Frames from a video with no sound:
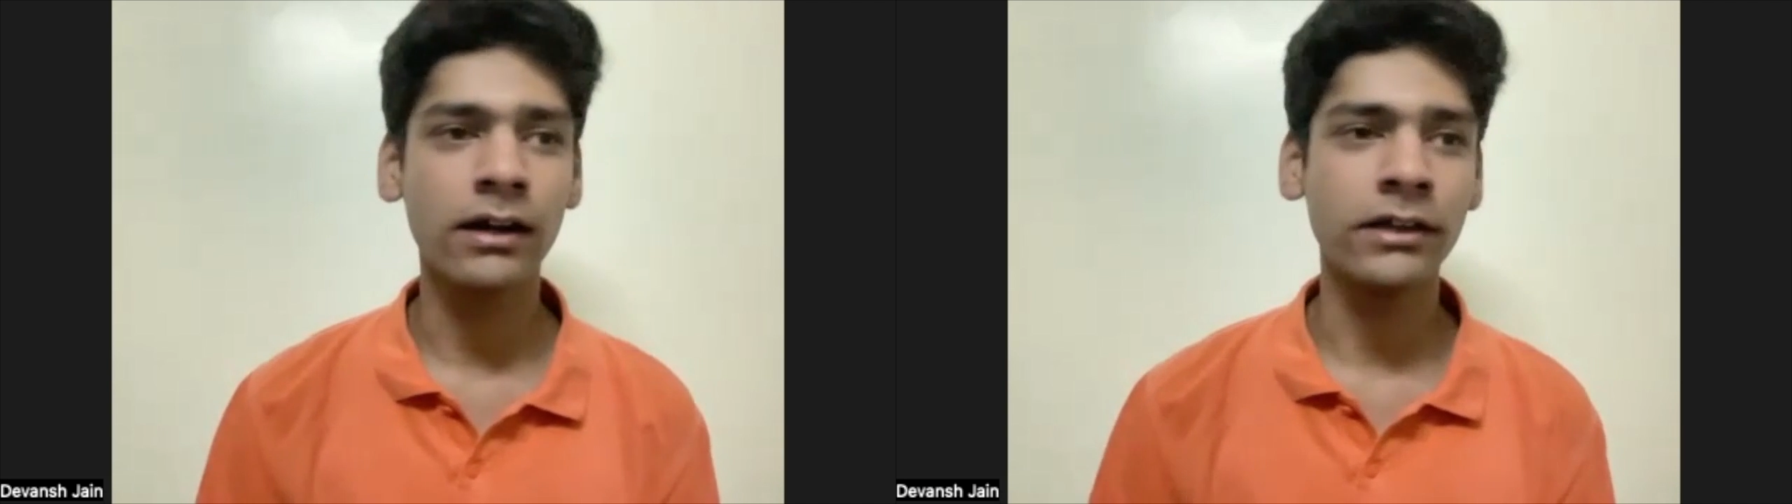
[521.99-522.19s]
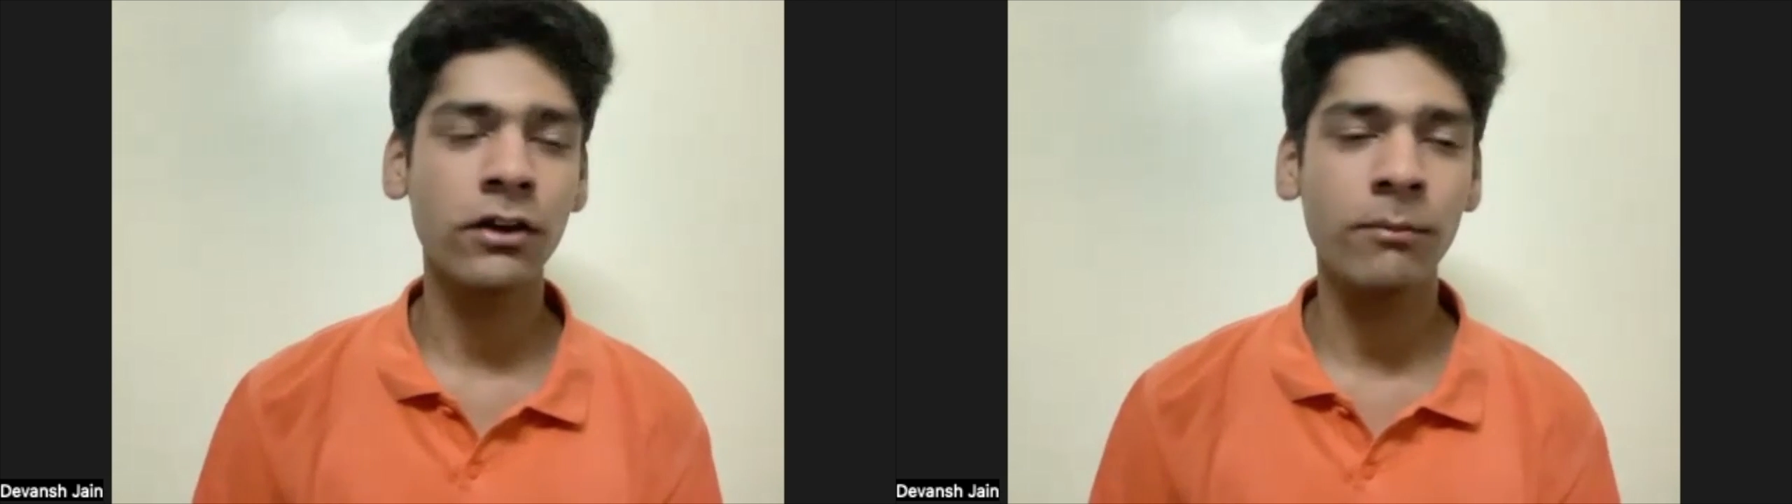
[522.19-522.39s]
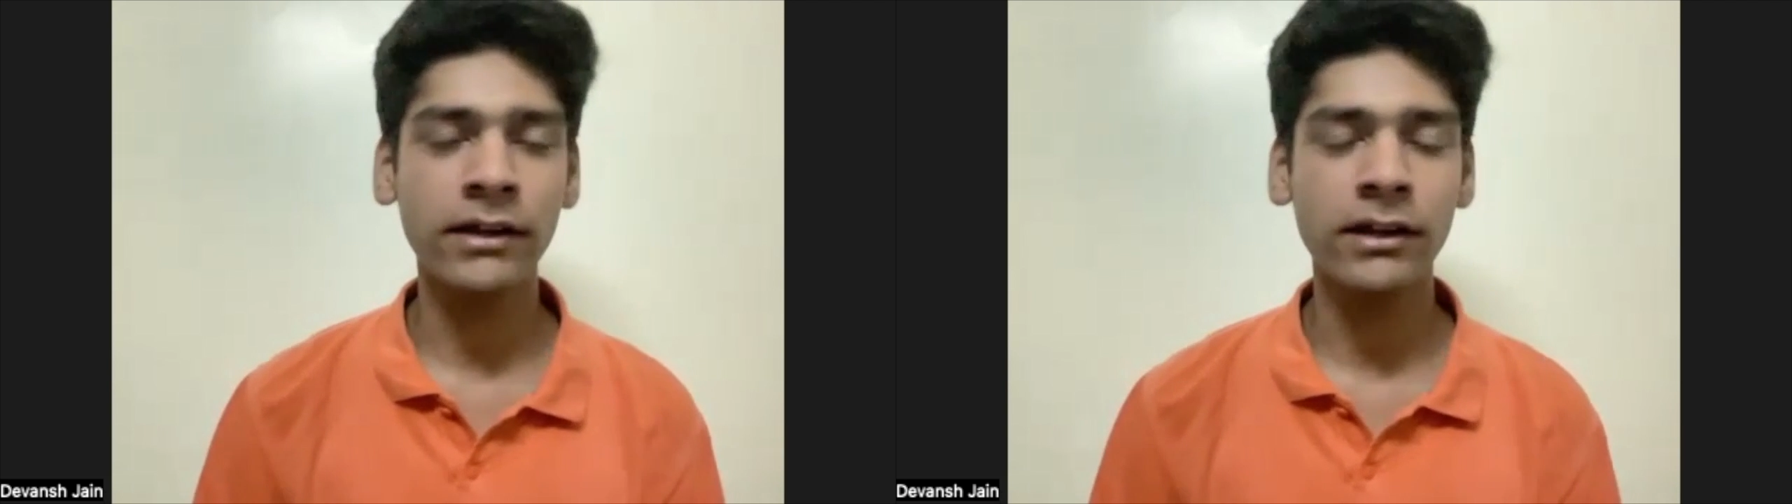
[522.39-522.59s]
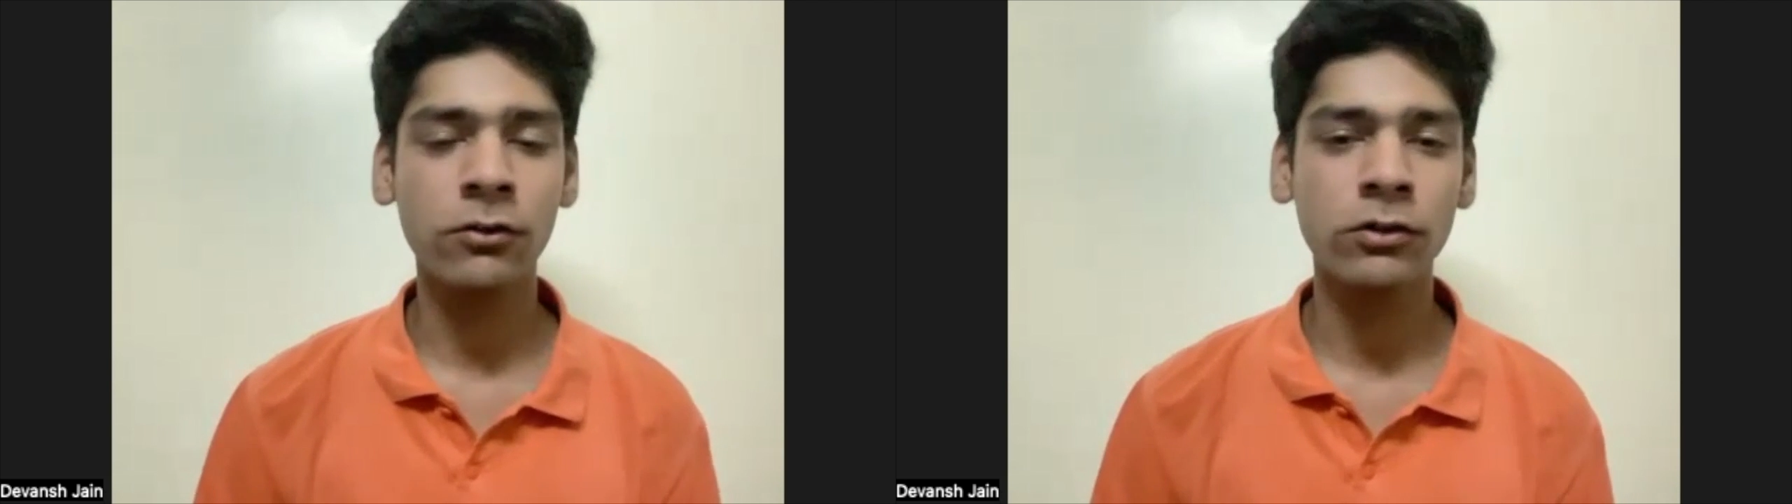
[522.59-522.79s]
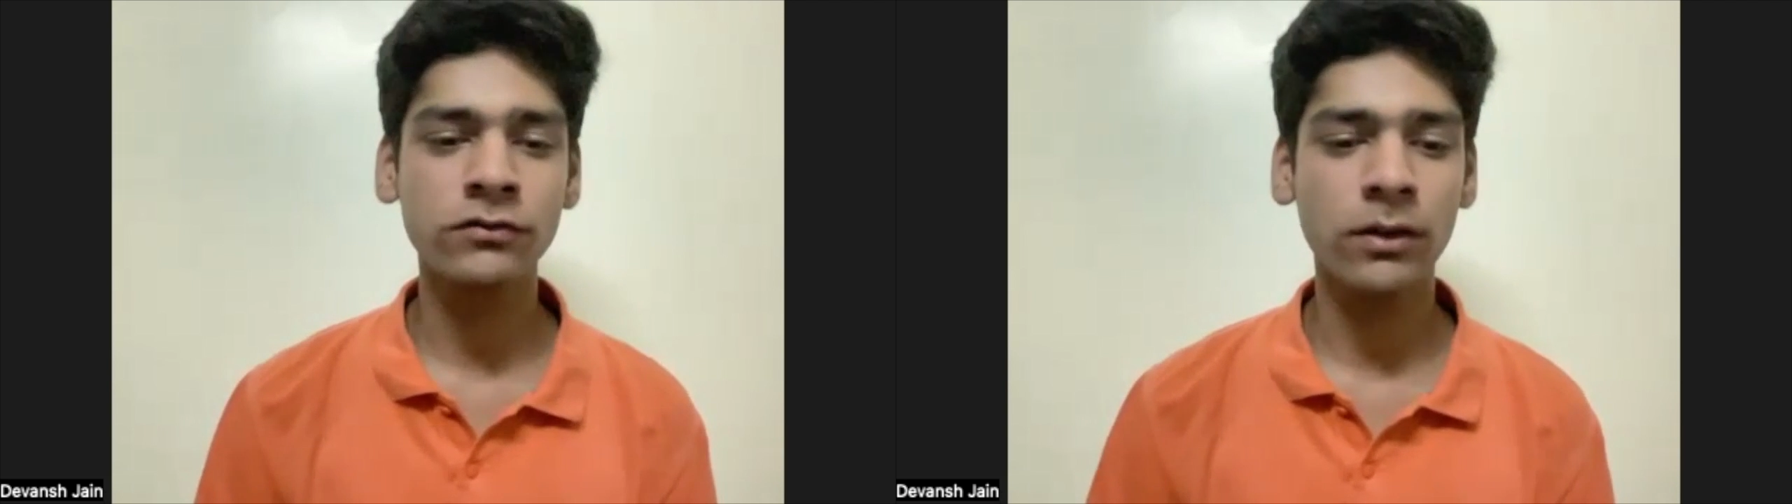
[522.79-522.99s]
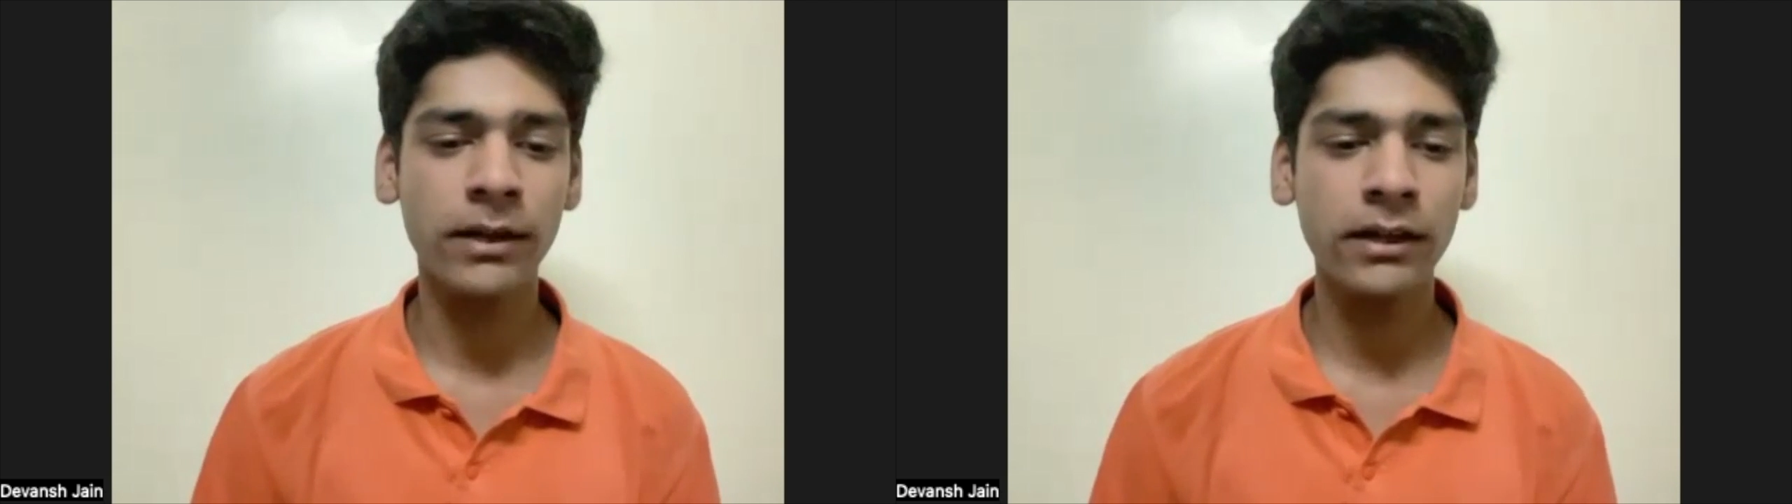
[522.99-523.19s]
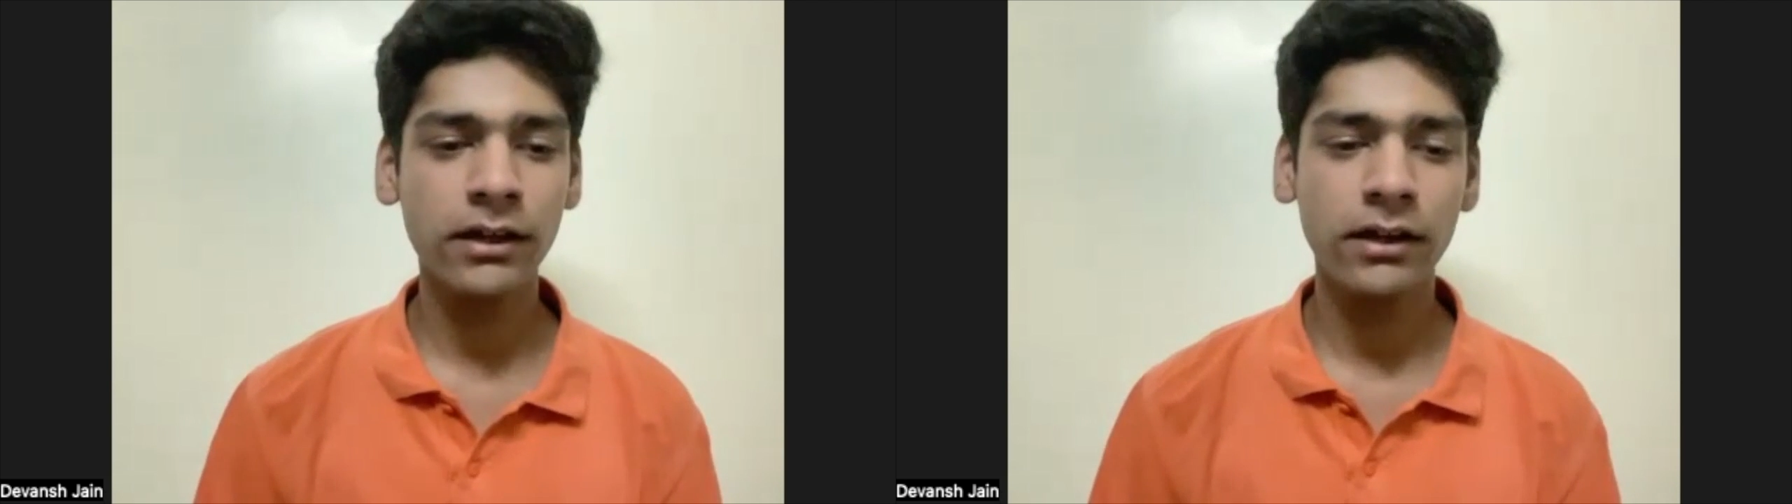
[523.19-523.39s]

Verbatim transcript: your minor course will be